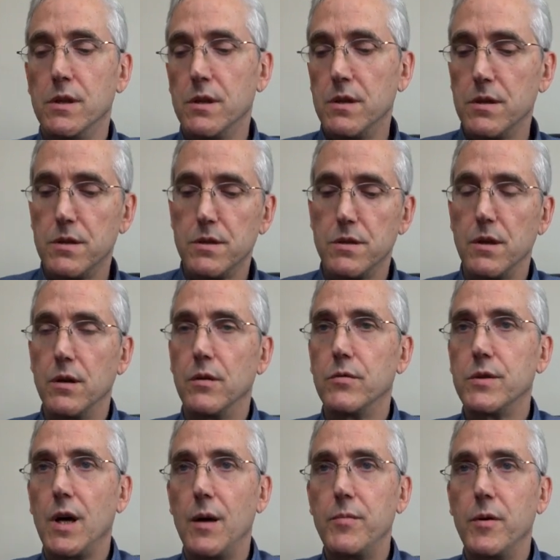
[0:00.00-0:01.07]
So
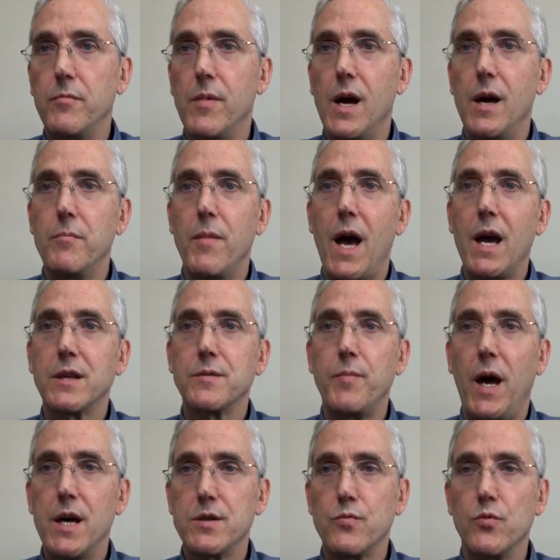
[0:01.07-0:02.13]
type in my Mac's
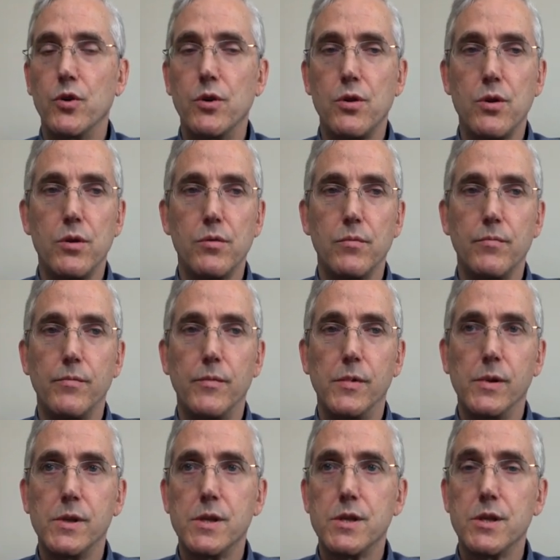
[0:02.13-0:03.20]
password.
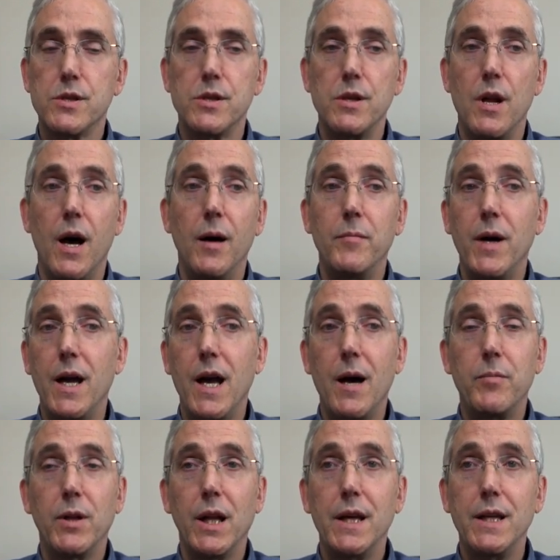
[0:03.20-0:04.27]
This is not my
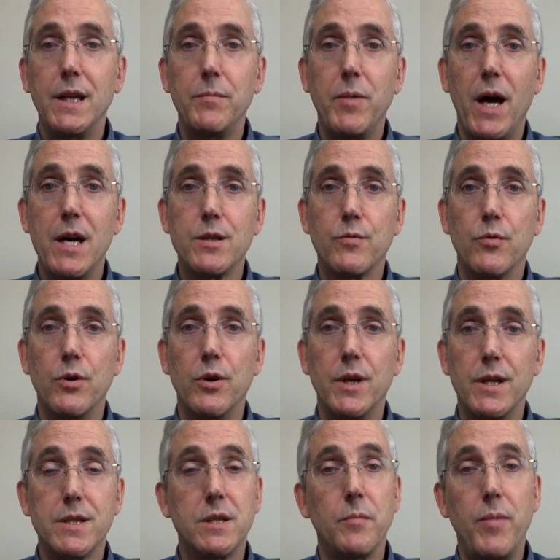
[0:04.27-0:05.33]
Apple ID password.
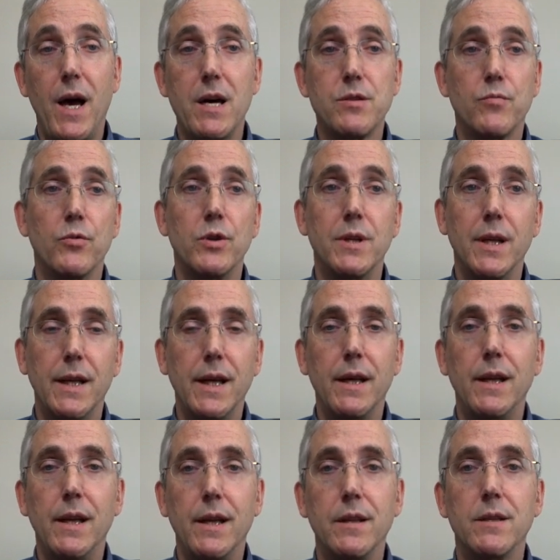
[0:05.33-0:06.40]
It's the password to
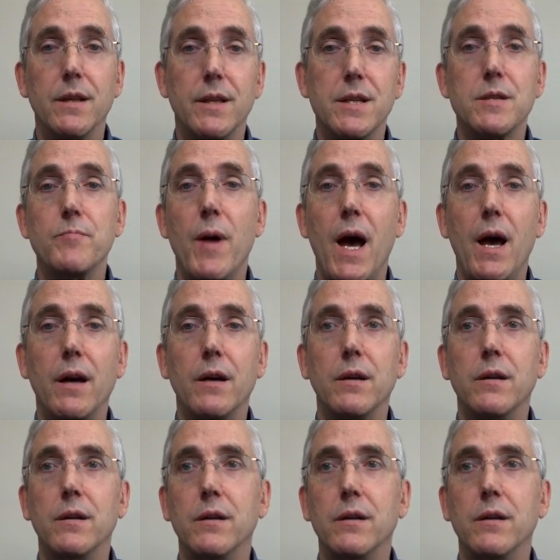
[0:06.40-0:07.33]
get into this Mac.